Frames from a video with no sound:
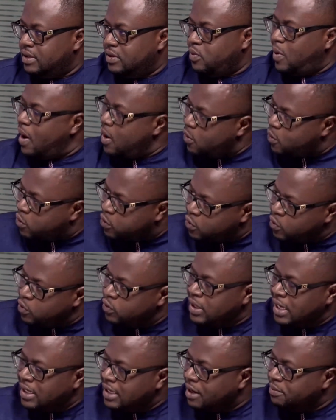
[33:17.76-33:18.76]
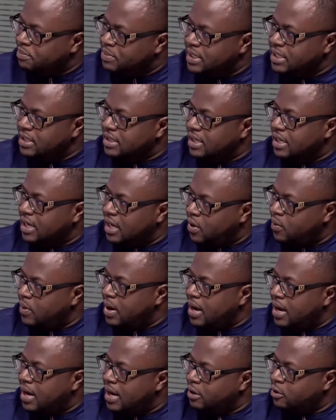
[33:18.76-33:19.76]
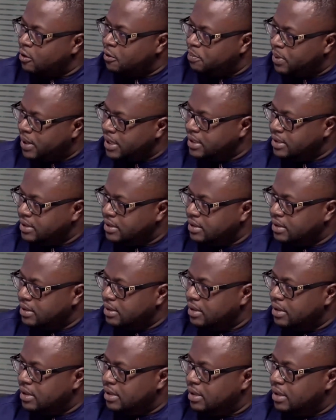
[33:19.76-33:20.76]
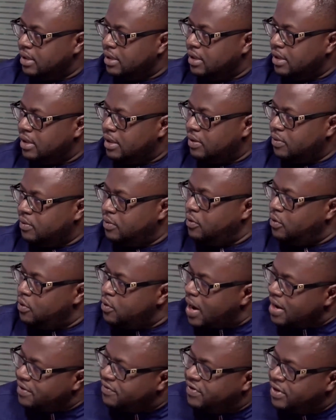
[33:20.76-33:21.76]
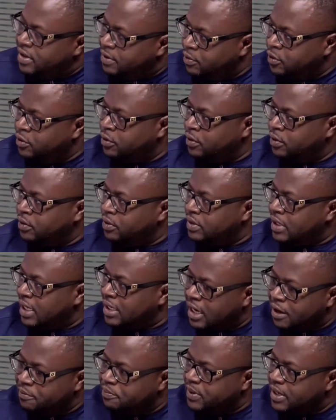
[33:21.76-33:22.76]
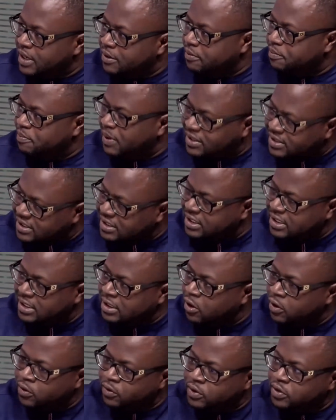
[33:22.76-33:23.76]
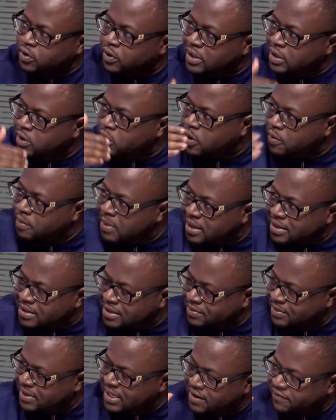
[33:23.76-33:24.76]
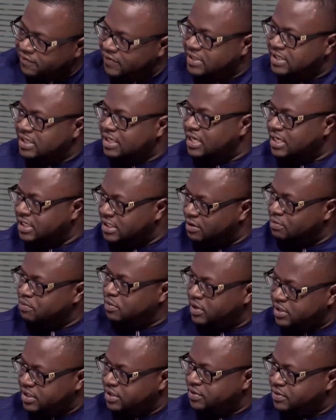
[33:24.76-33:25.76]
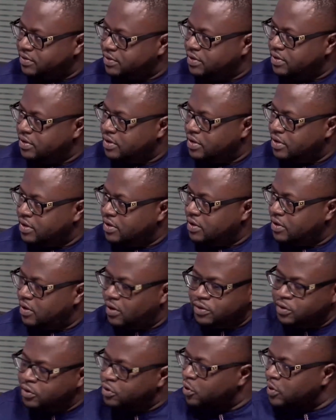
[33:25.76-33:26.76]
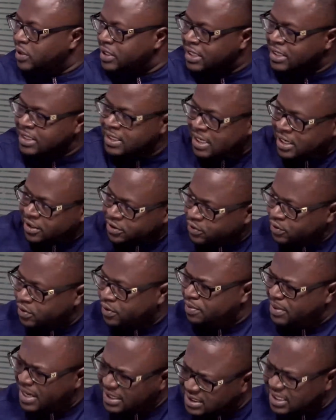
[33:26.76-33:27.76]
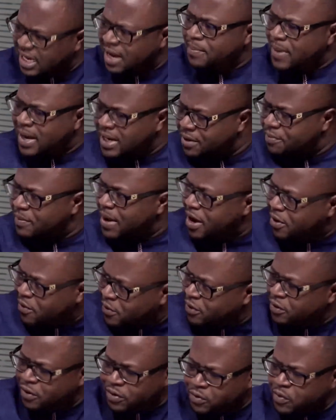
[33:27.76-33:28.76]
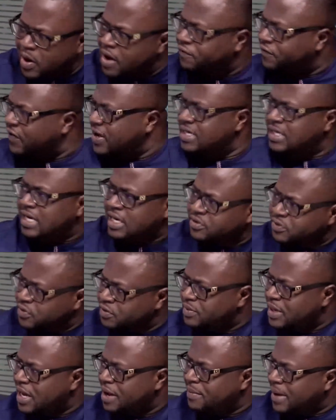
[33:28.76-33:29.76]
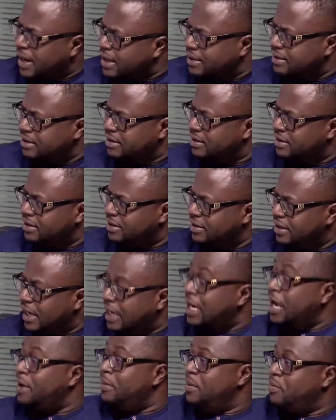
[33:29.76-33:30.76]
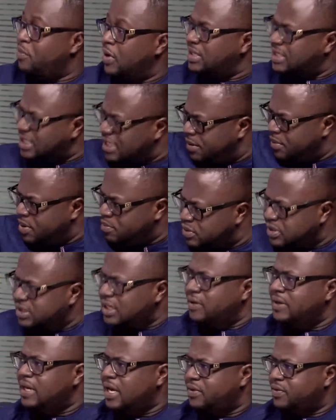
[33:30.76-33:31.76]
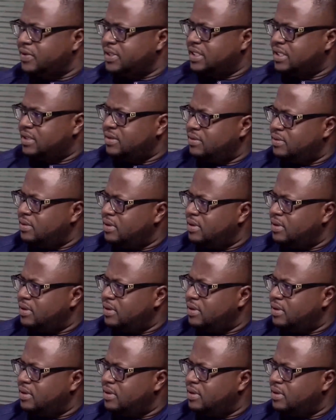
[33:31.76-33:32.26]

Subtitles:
What kru na nabi? Ewa ha ano pay? What juni mono na nabi petition? I know the other come up criminal investigation body. I know the only na so. But Amaliba ya kono no anfany na so bi ama. And I'm wanting to bust out that question.